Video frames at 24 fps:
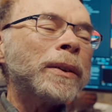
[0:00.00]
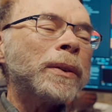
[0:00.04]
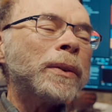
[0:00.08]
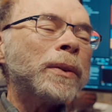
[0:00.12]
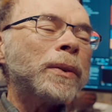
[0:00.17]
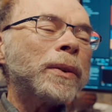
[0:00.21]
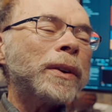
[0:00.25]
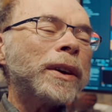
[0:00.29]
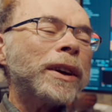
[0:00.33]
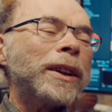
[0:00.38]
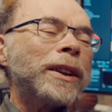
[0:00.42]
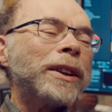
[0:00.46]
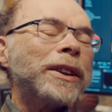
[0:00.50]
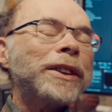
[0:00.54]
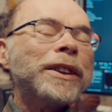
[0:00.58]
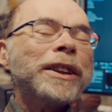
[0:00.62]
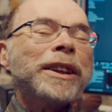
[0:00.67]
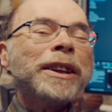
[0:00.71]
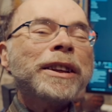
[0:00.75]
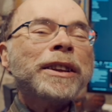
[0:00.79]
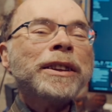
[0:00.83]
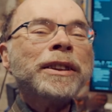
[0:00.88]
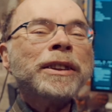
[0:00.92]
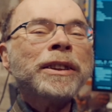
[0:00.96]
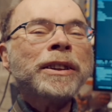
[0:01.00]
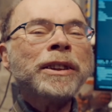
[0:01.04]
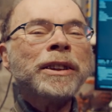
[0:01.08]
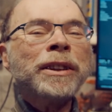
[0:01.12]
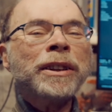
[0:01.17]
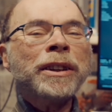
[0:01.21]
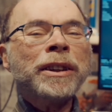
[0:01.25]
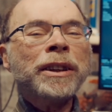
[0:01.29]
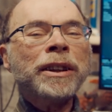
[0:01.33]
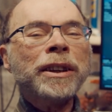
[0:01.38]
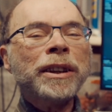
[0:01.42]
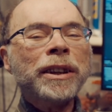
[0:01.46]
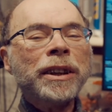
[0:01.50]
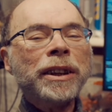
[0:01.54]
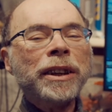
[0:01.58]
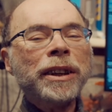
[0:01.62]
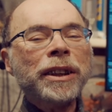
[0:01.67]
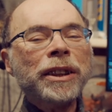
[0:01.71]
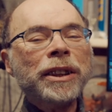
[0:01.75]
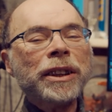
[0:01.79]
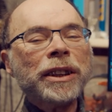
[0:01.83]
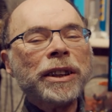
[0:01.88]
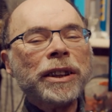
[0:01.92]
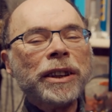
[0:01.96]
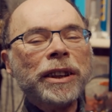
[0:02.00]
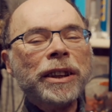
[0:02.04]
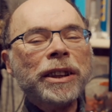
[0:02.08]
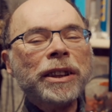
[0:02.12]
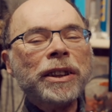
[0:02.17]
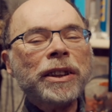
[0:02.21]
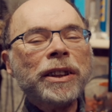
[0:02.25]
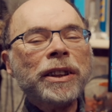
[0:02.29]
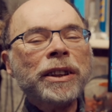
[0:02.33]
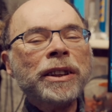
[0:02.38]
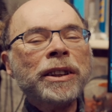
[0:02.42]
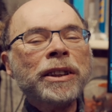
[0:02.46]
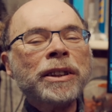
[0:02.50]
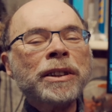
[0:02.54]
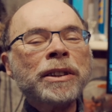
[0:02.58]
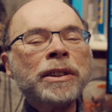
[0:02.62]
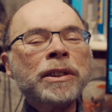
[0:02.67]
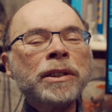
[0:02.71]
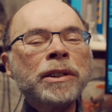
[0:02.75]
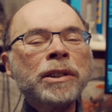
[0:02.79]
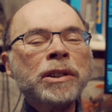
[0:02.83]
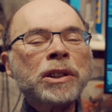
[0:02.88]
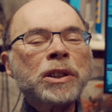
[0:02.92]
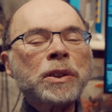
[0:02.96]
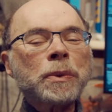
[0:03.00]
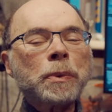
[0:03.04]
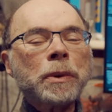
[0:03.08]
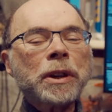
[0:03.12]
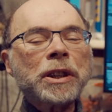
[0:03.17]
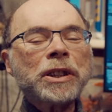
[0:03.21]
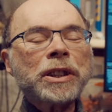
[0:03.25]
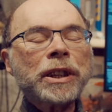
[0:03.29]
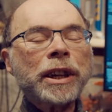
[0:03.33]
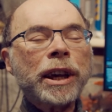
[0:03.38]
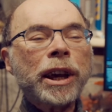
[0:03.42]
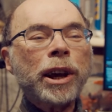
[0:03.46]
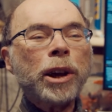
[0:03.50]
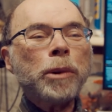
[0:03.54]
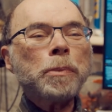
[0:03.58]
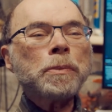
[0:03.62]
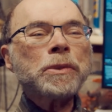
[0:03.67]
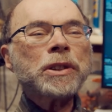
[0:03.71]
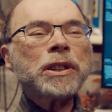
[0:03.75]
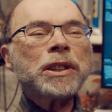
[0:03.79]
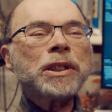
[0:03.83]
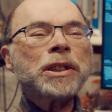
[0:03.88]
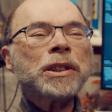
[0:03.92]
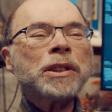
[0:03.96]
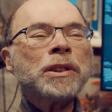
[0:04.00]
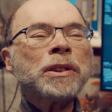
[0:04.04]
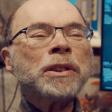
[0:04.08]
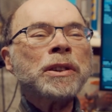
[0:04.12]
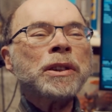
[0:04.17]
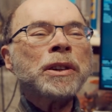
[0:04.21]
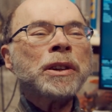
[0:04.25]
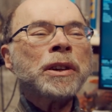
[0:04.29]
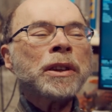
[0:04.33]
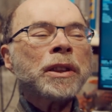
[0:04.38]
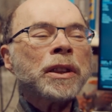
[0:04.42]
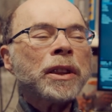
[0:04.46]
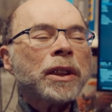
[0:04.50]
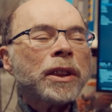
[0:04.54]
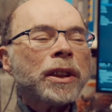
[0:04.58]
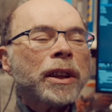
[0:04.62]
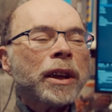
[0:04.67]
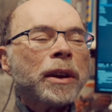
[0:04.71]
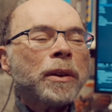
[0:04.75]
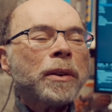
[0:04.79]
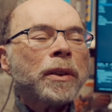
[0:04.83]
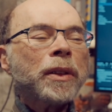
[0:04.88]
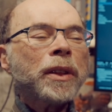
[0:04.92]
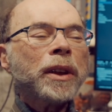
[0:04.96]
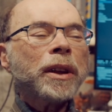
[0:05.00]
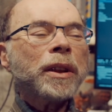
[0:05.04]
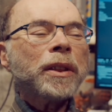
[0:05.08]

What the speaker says: Well, in the Swiss Alps, they